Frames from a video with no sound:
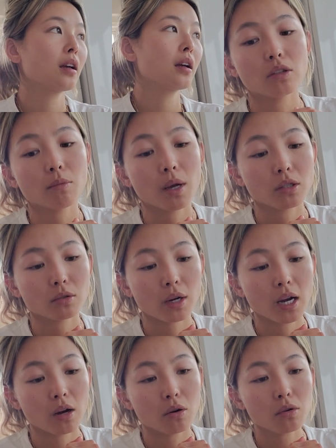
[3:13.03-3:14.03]
your mental
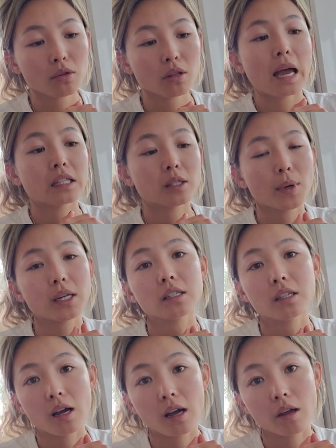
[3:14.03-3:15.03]
health and spending
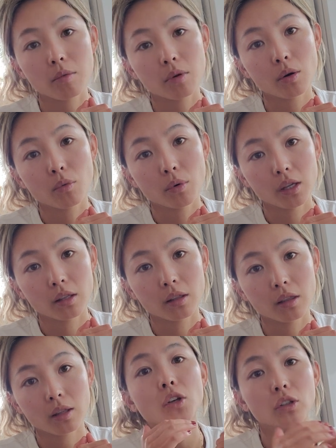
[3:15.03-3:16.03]
time with
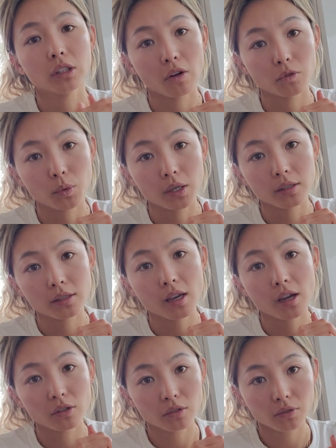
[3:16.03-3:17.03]
your loved ones
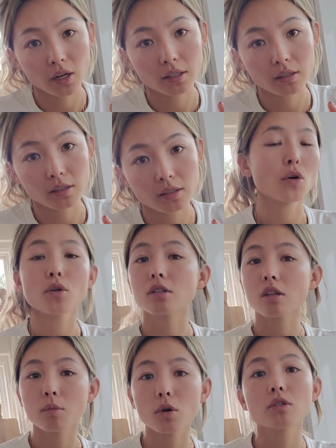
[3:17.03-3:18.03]
and your friends. Those are
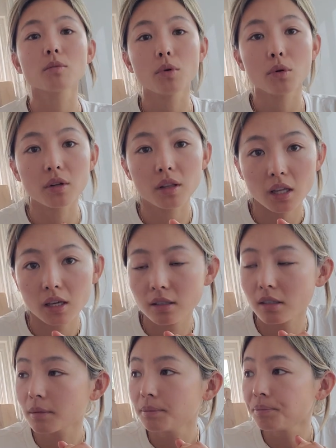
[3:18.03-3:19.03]
the most important
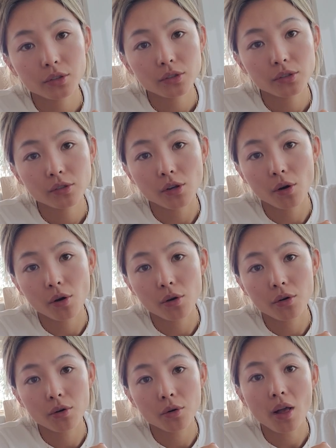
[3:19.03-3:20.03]
things.
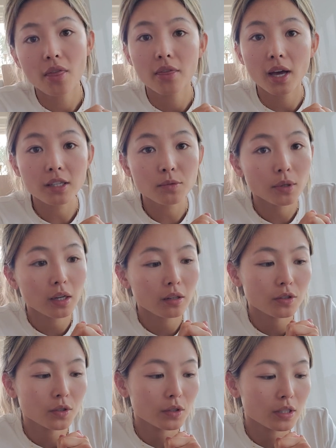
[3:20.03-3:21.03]
So that is what I'm going
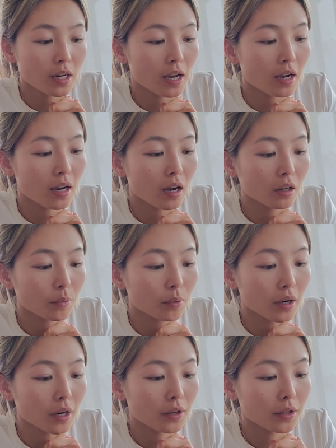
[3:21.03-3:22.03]
to do today. I'm going to
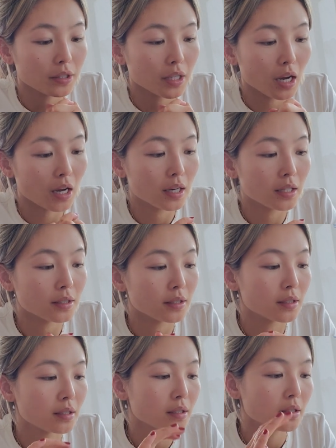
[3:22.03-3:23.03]

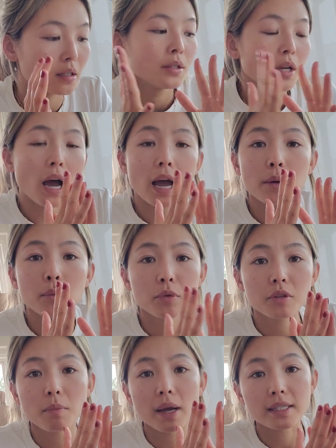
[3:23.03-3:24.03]
prioritize time
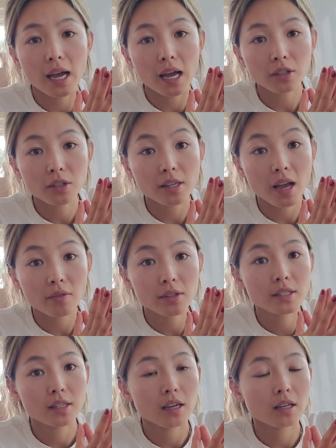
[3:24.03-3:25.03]
with my dad because I haven't
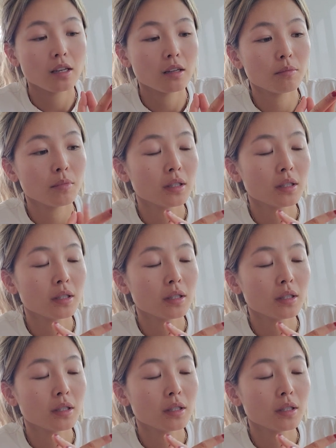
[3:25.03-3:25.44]
seen him